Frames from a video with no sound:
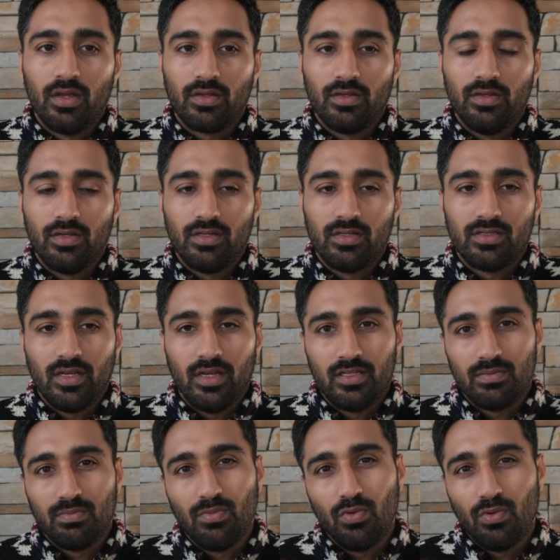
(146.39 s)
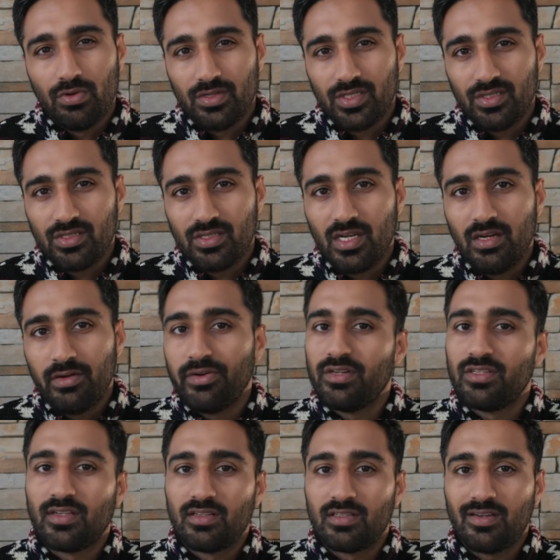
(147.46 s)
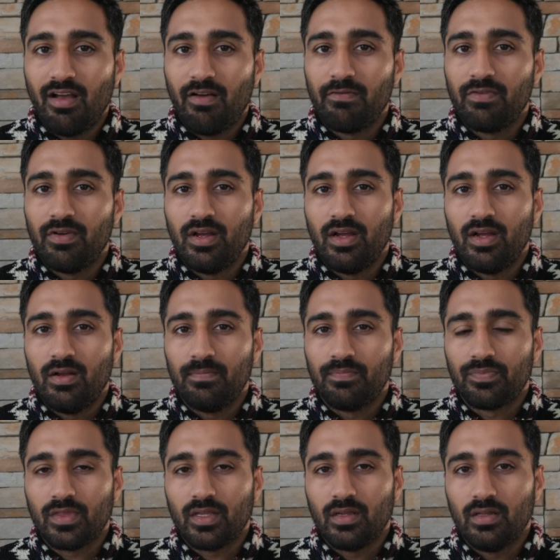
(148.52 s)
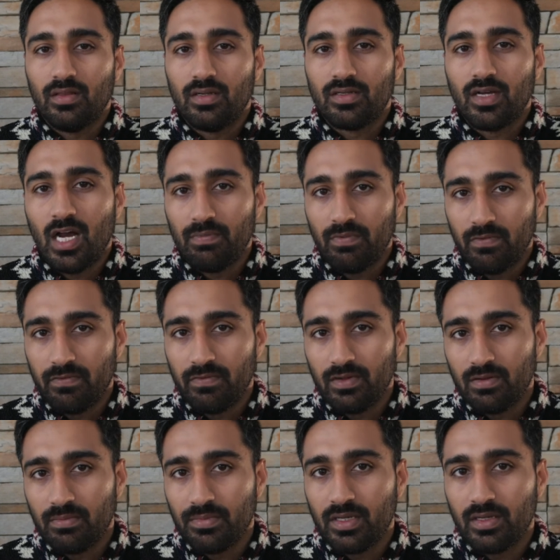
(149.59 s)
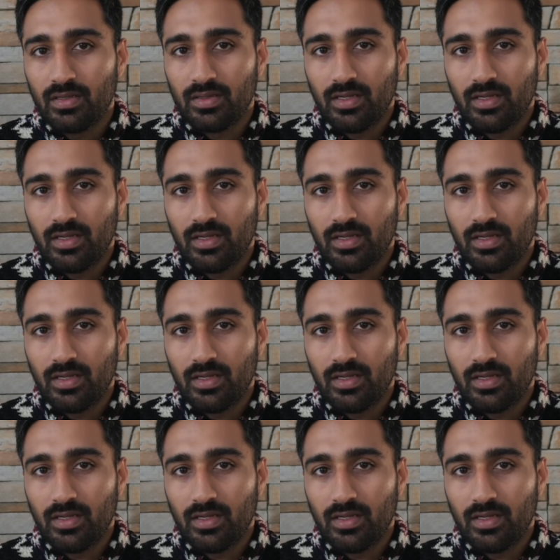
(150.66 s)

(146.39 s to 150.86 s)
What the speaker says: you can say it's more serious stuff, the type of filming,